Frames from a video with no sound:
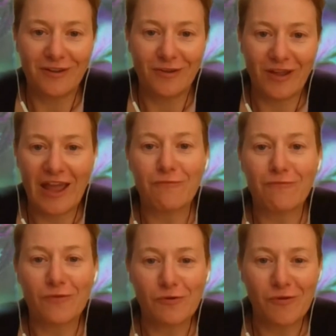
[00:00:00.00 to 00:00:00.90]
how
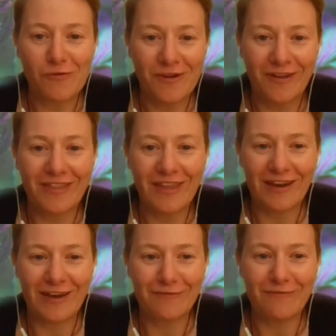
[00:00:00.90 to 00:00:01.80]
rural
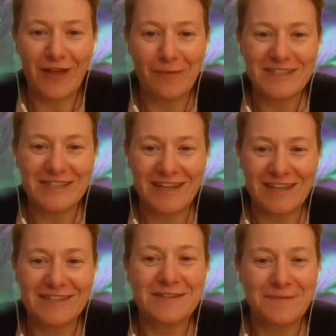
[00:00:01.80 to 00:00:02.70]
that pharmacy is.